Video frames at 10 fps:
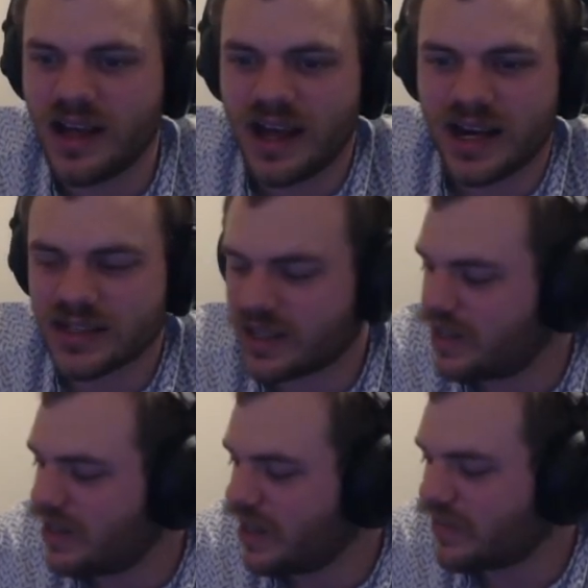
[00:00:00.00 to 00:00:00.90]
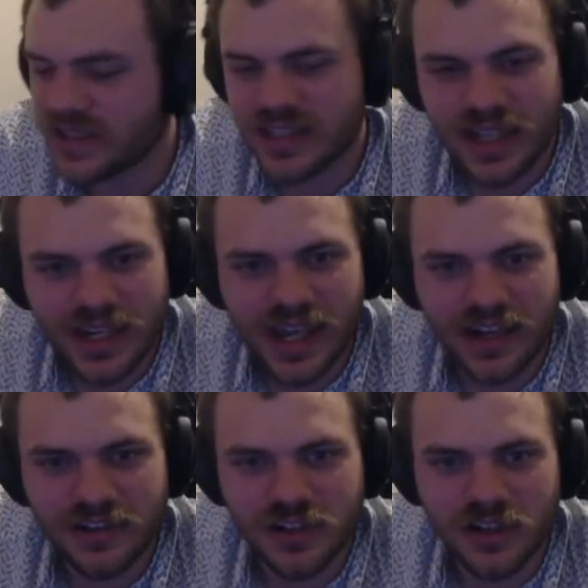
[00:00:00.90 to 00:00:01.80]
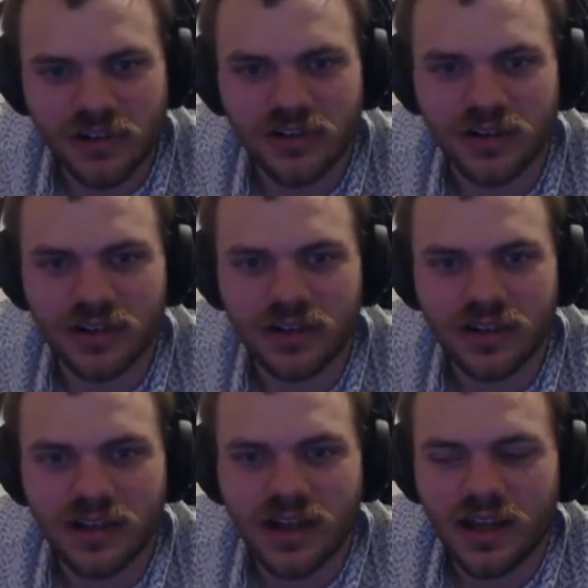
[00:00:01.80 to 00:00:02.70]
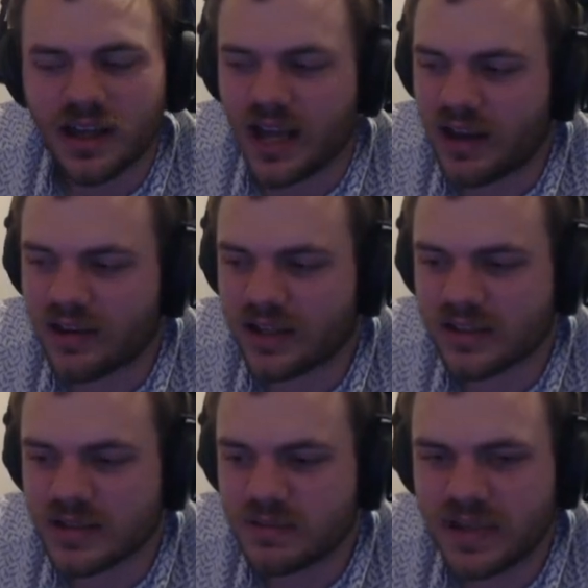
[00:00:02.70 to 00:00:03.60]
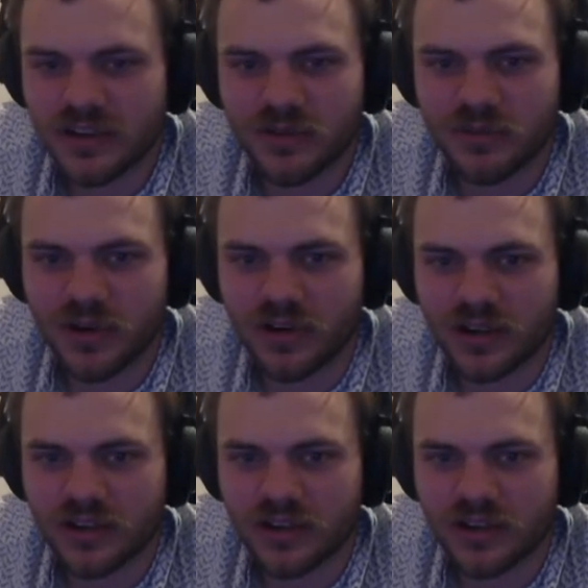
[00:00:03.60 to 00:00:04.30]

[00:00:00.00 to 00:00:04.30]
And I was like, if it's dedicated to children, how can this be a good book?